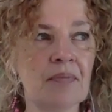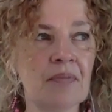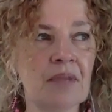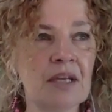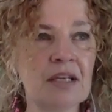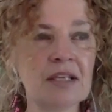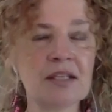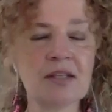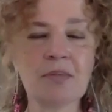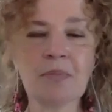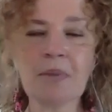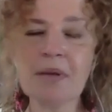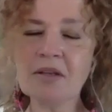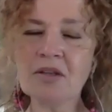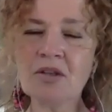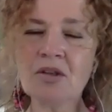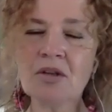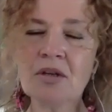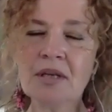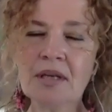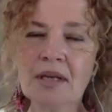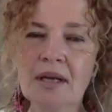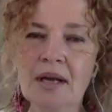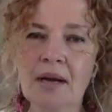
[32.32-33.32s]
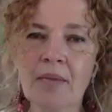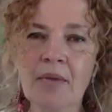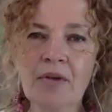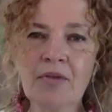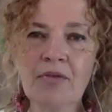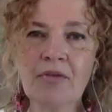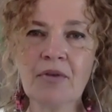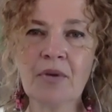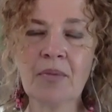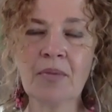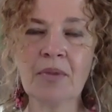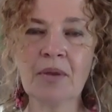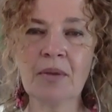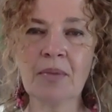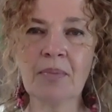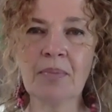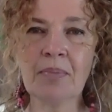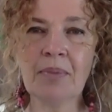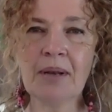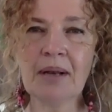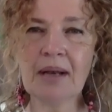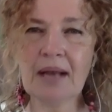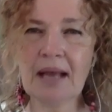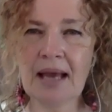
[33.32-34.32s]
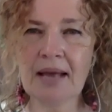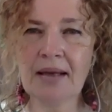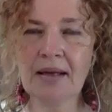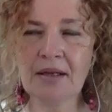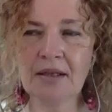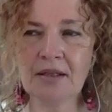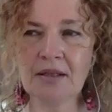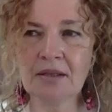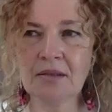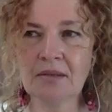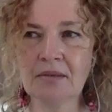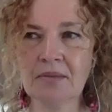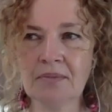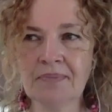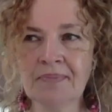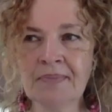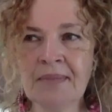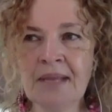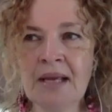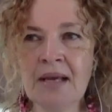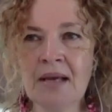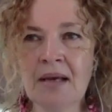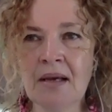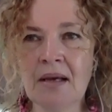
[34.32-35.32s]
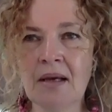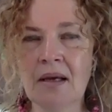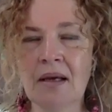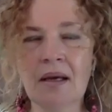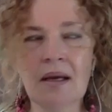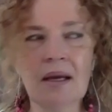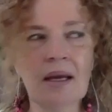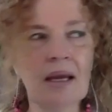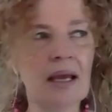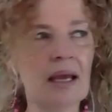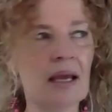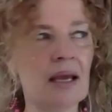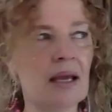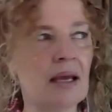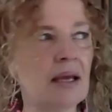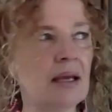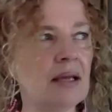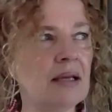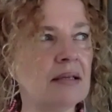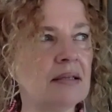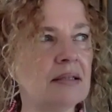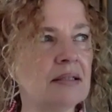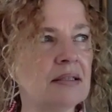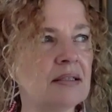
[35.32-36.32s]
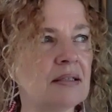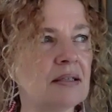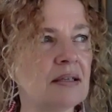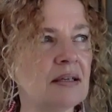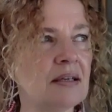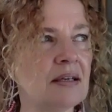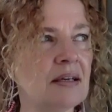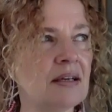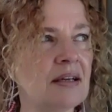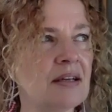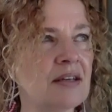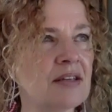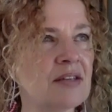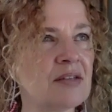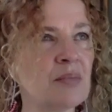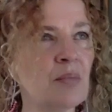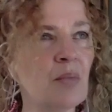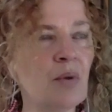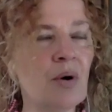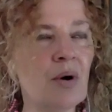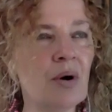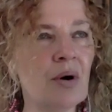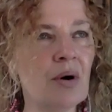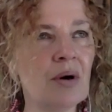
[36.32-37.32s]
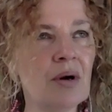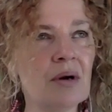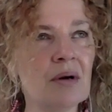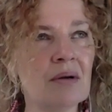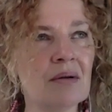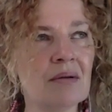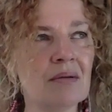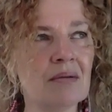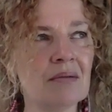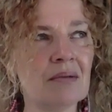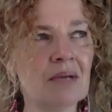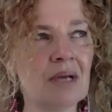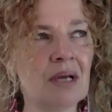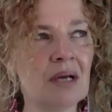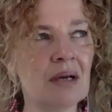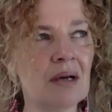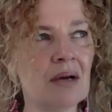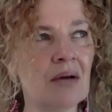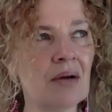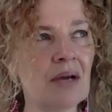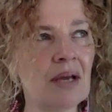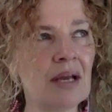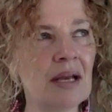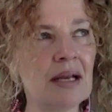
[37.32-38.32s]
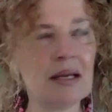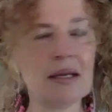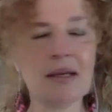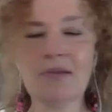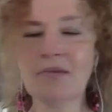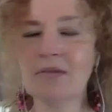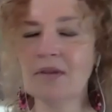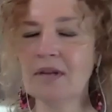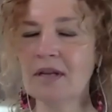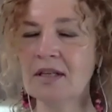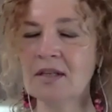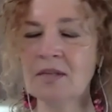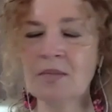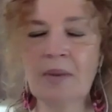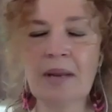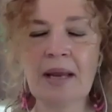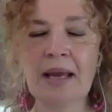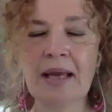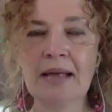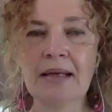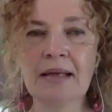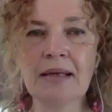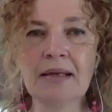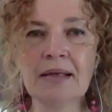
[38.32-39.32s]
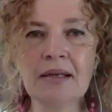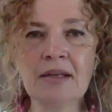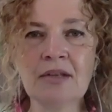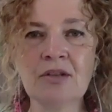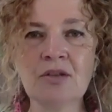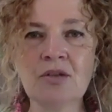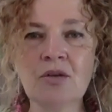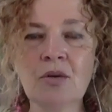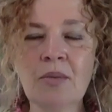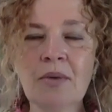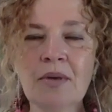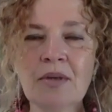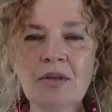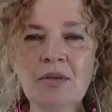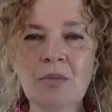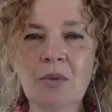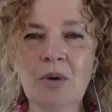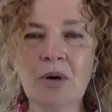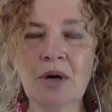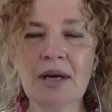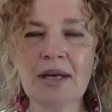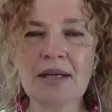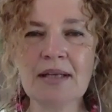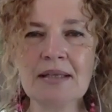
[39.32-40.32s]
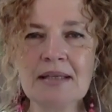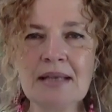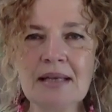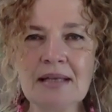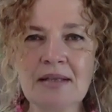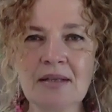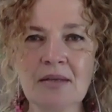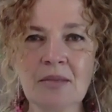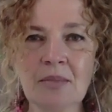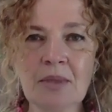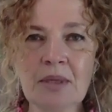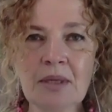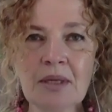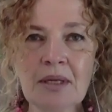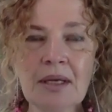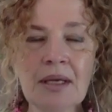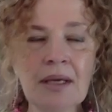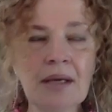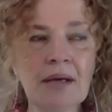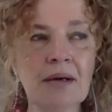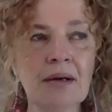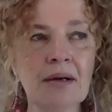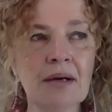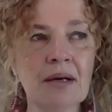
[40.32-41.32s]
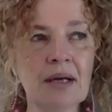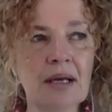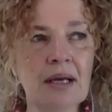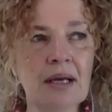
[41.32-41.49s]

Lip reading: especially coming from the planet. And it is more, how can I even explain it? It's so much more accessible here